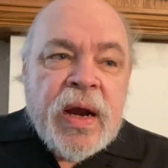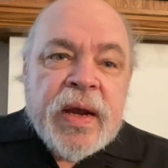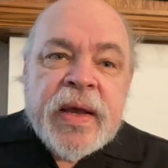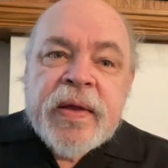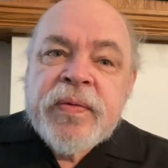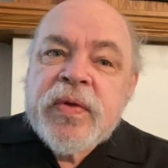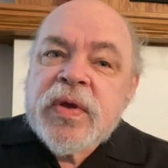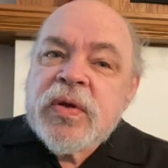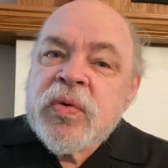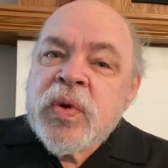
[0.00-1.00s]
And
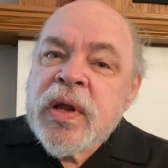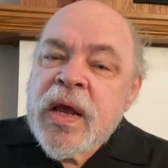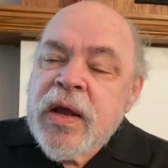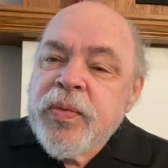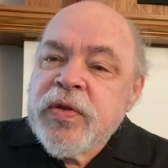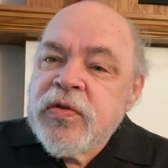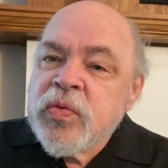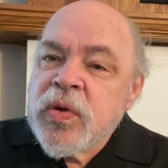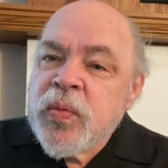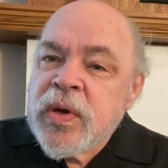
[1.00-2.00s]
what happens
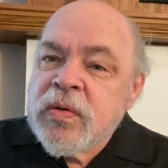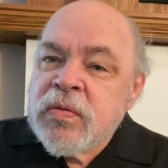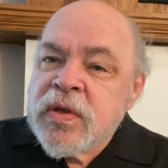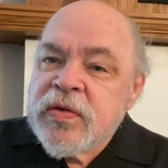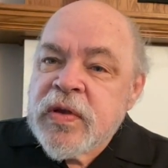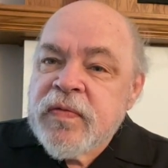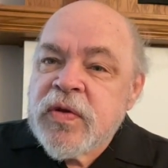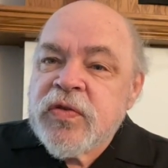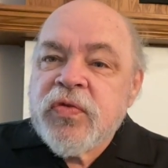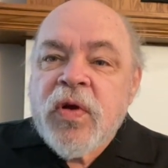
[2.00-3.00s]
when we receive a
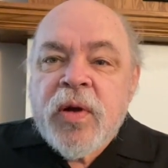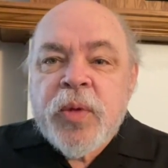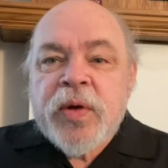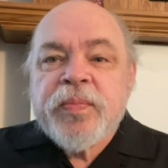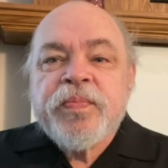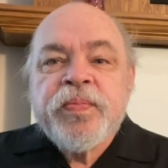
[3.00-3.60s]
trauma,